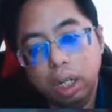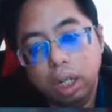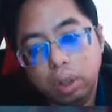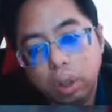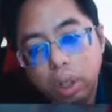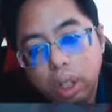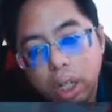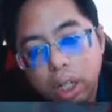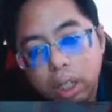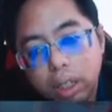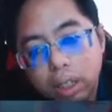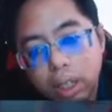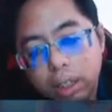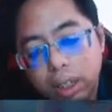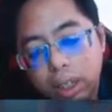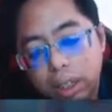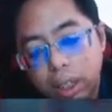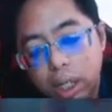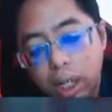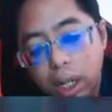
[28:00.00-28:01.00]
So here, as
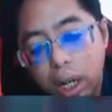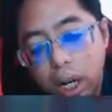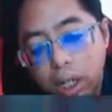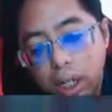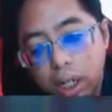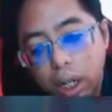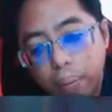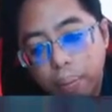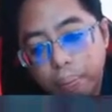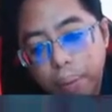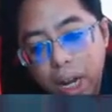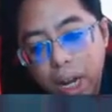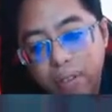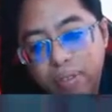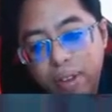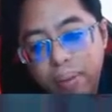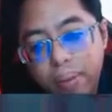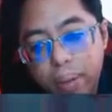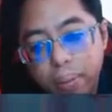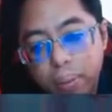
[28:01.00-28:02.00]
you can see, male and
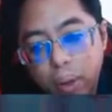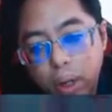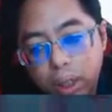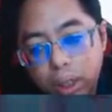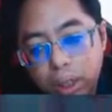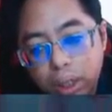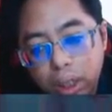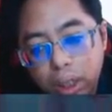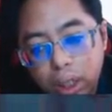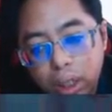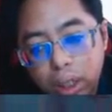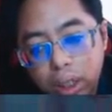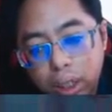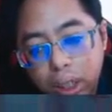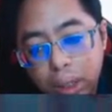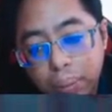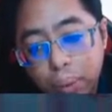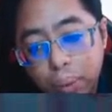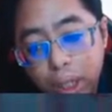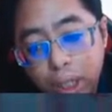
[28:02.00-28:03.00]
female moss,
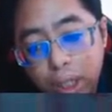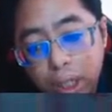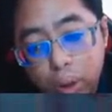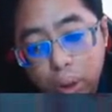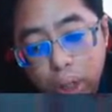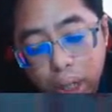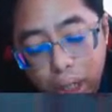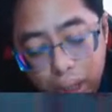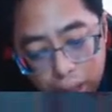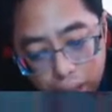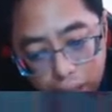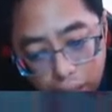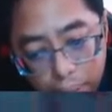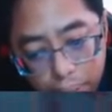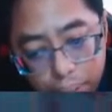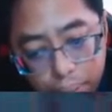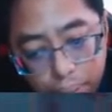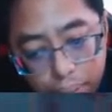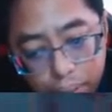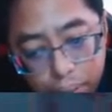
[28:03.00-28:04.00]
the body look like the
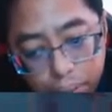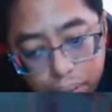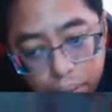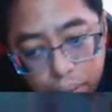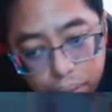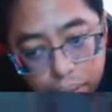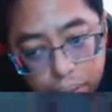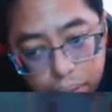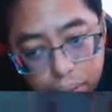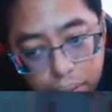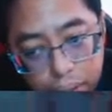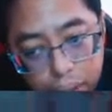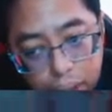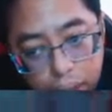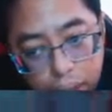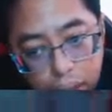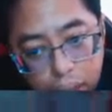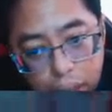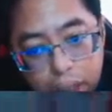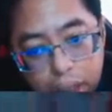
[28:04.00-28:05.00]
same.
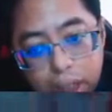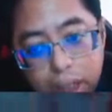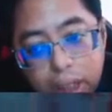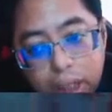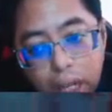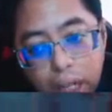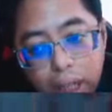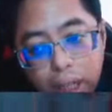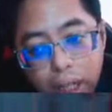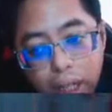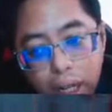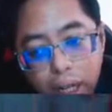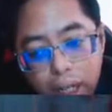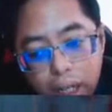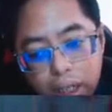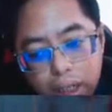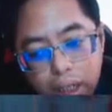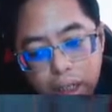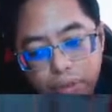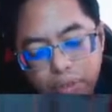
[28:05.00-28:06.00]
It's just that the head
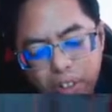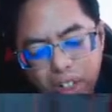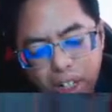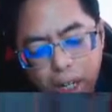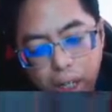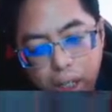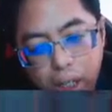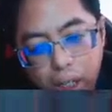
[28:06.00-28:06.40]
is different.